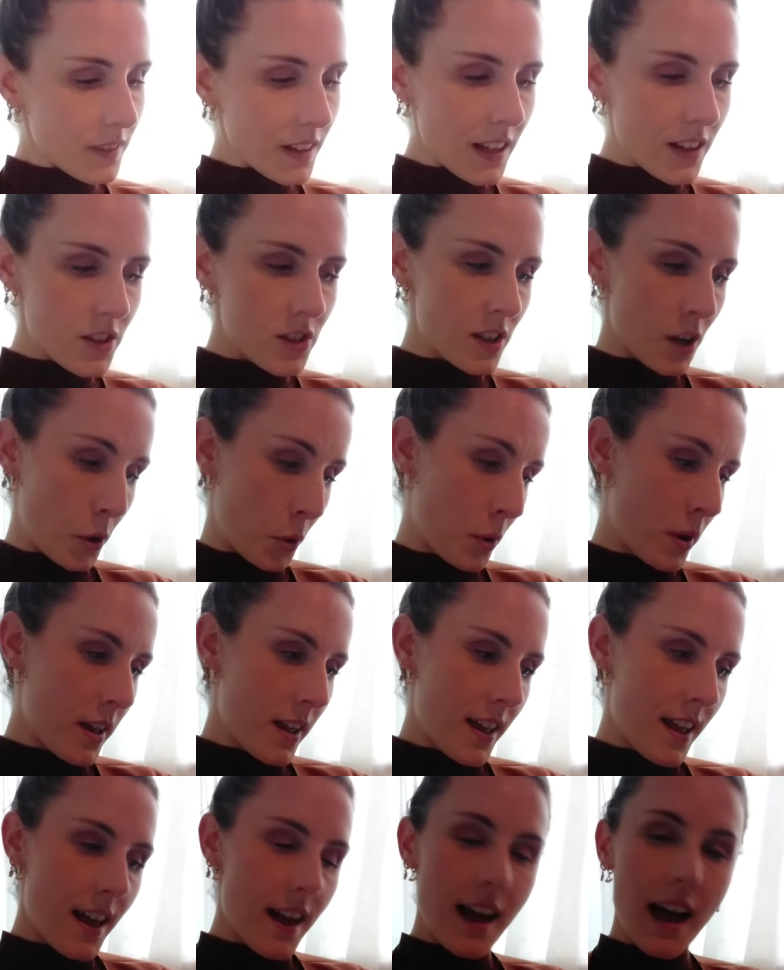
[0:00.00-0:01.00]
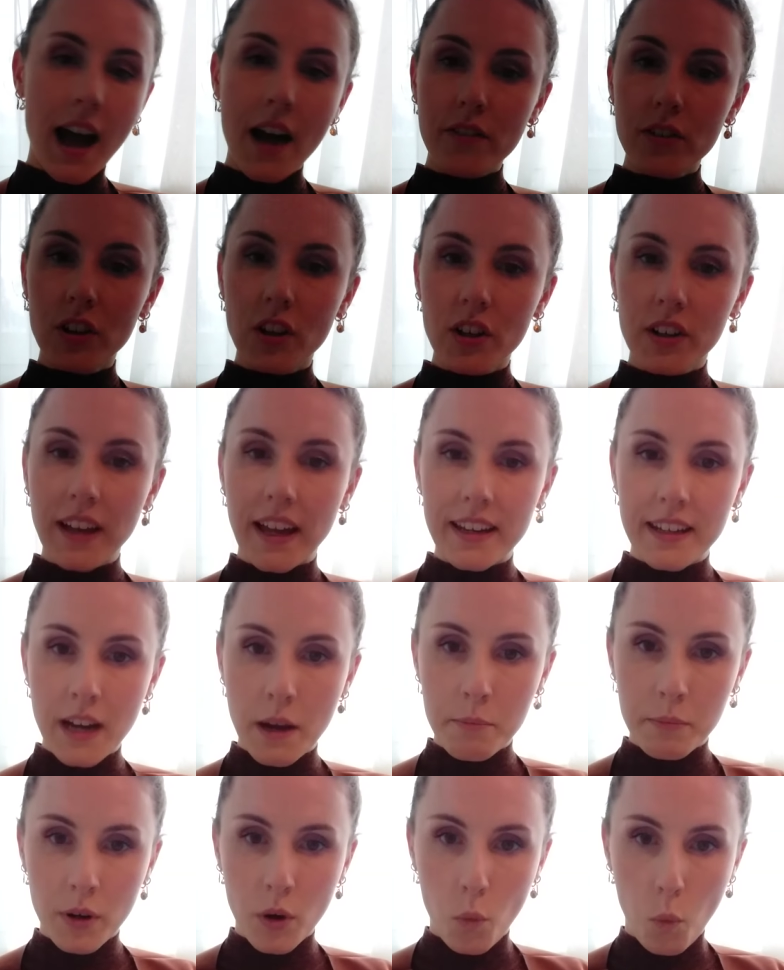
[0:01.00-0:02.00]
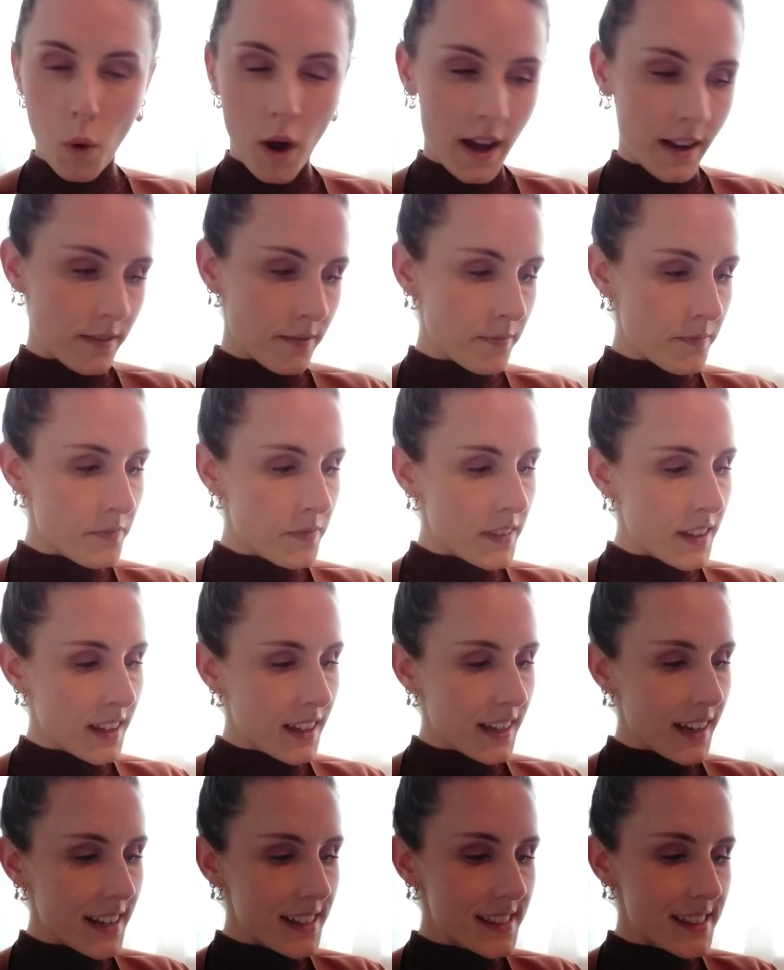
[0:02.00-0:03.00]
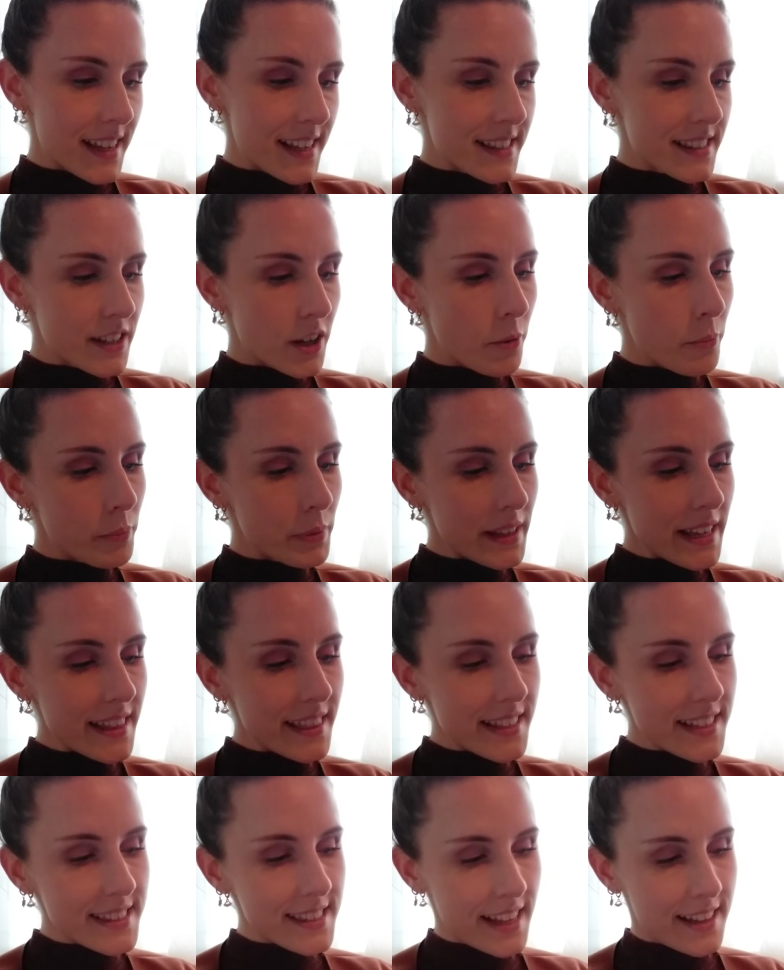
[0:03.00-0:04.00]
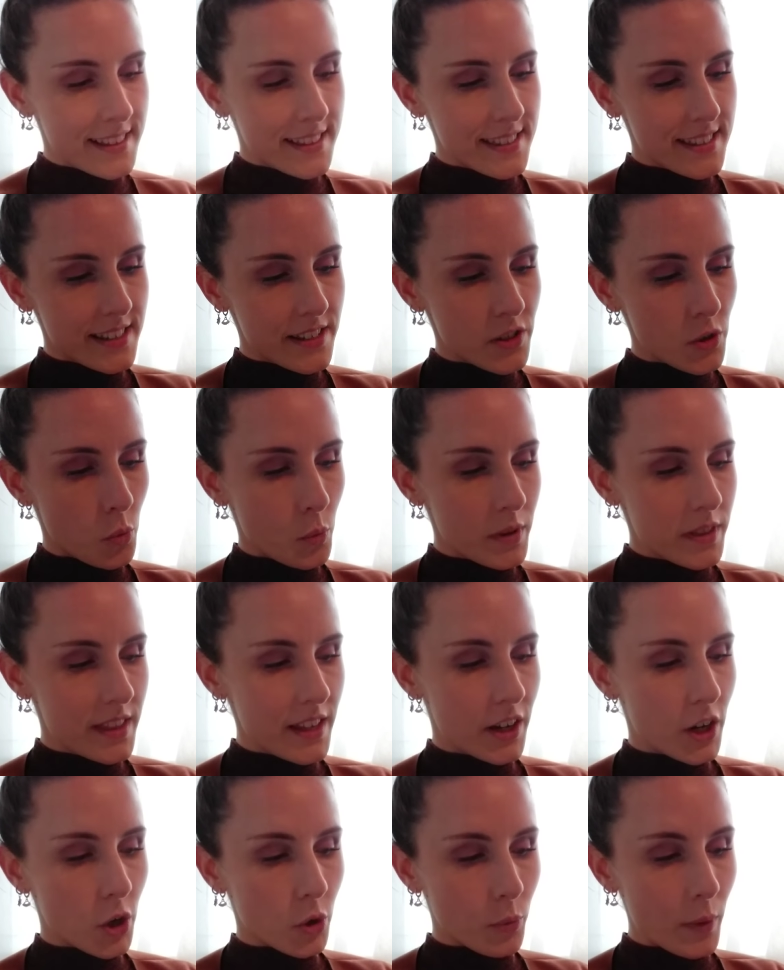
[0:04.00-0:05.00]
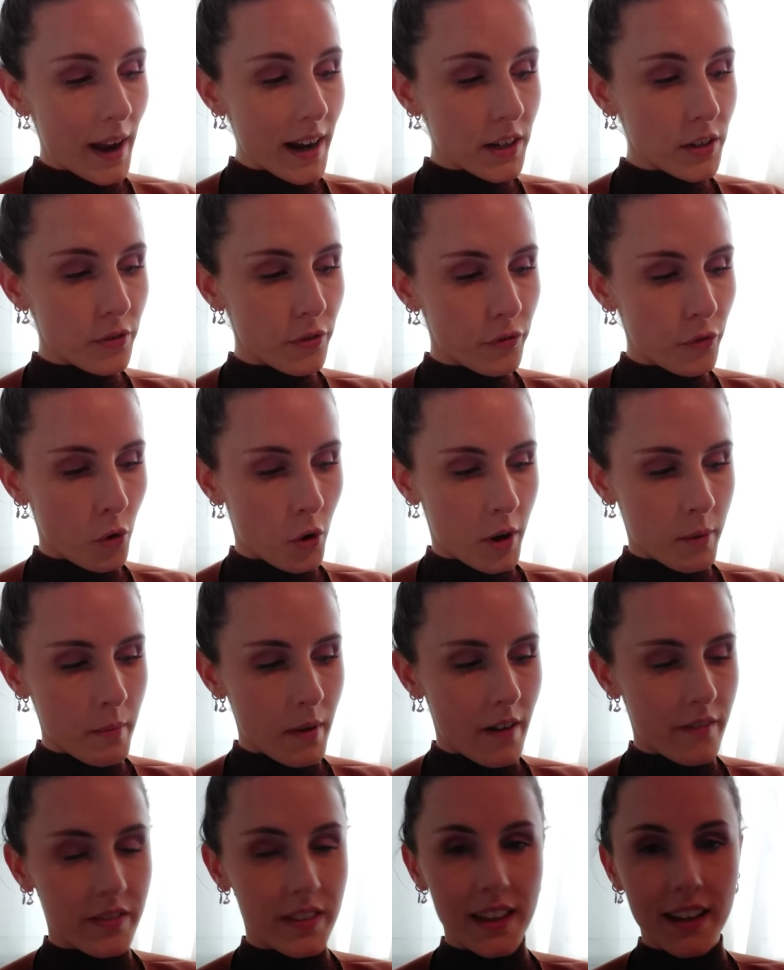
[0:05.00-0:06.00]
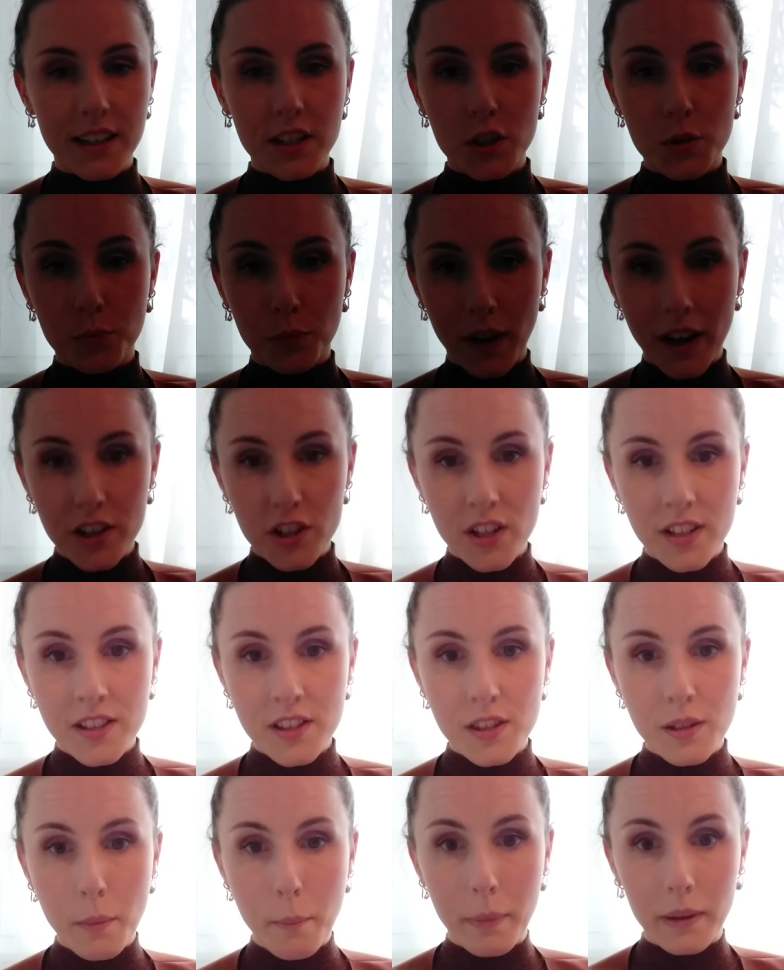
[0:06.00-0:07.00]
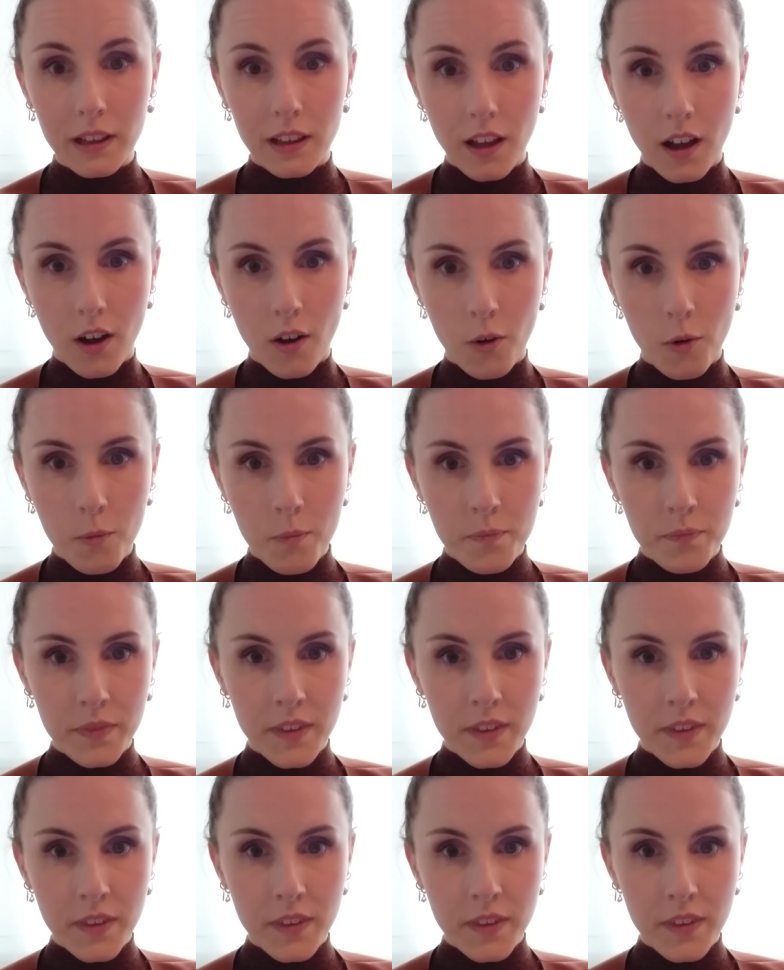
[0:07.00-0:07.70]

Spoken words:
So have a look at number 1. It says complete the sentences with the correct form of the expressions below.